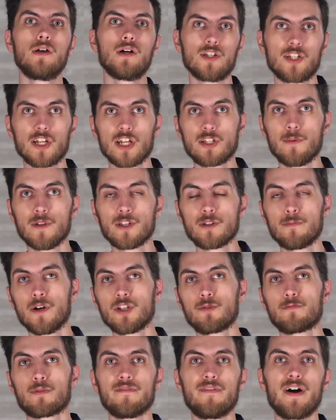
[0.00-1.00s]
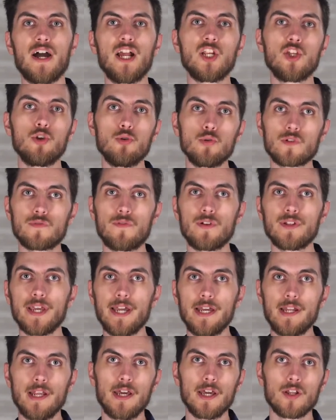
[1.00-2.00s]
Assessments must provide useful
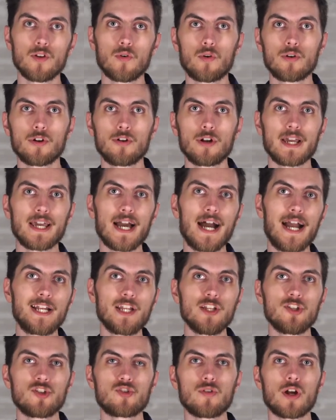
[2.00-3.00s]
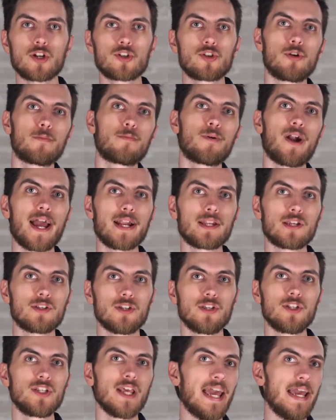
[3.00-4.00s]
data in order to guide instructional
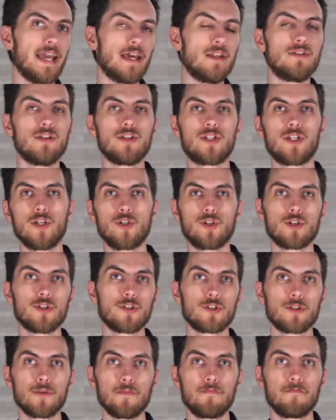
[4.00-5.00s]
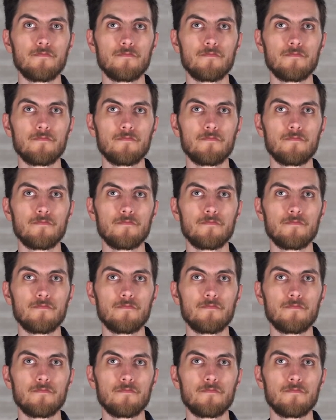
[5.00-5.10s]
practices and decisions.